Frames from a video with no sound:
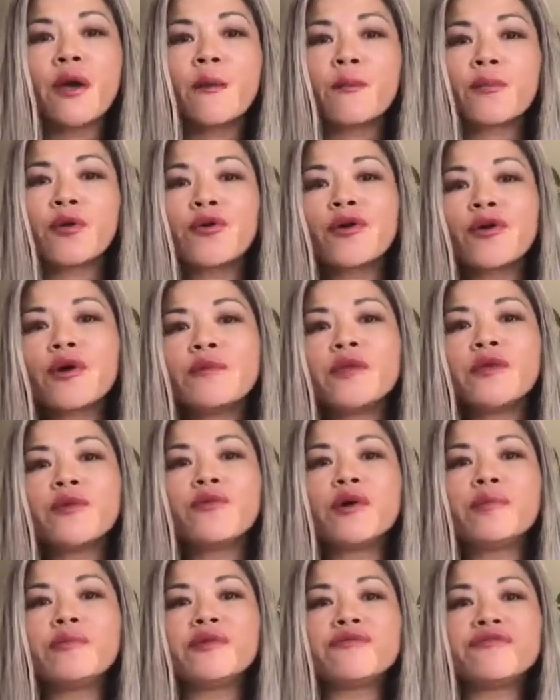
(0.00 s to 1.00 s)
program, the
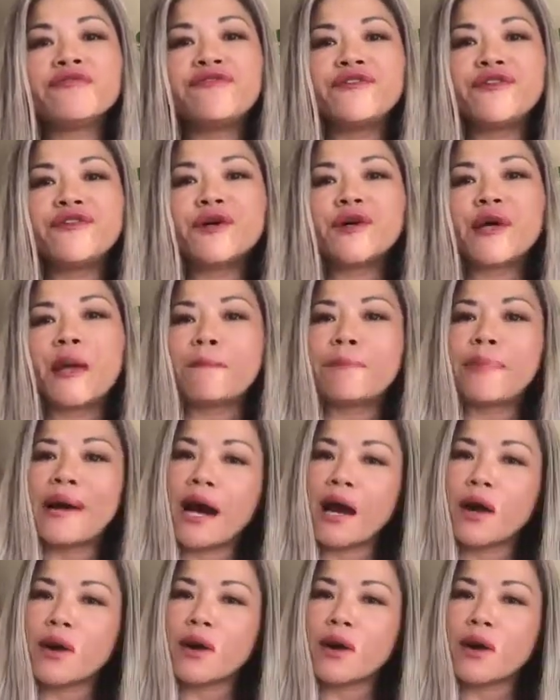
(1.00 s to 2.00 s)
women feel
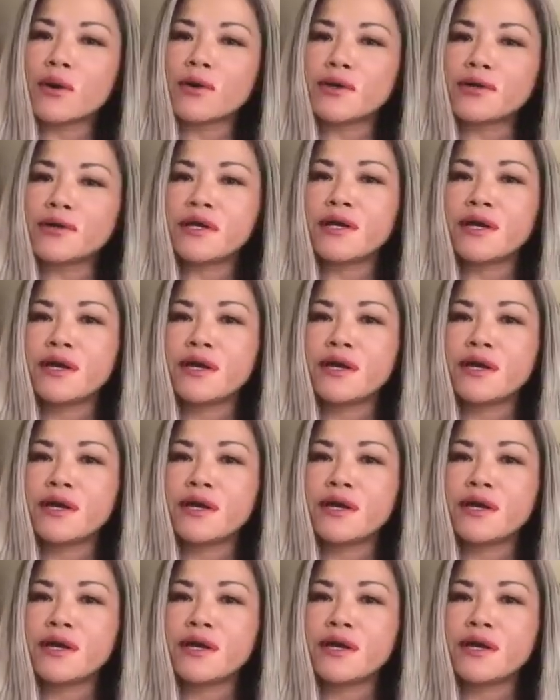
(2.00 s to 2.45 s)
empowered